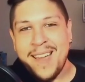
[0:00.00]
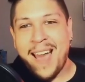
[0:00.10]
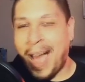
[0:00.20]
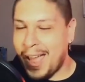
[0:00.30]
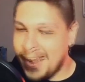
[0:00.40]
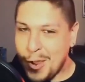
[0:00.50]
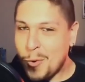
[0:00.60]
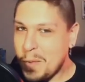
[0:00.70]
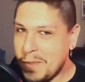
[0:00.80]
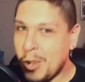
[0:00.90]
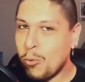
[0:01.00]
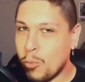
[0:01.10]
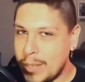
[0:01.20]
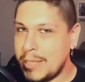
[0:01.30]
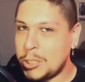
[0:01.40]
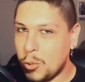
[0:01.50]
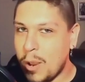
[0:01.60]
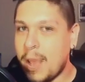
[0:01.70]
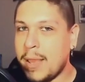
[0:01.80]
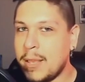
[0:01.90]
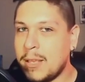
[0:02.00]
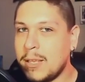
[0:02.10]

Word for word: I know if y'all really try,